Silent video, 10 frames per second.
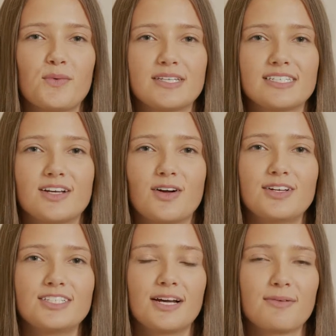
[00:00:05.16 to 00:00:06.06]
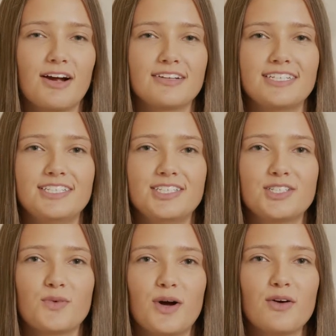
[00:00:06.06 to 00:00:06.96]
at Wesley College. I'm currently in Year
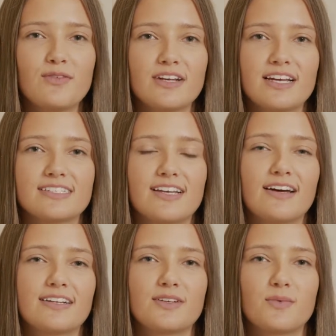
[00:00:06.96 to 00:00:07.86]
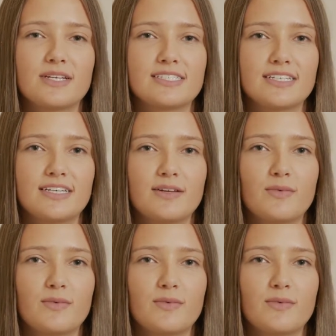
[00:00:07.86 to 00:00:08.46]
12 and I started at Wesley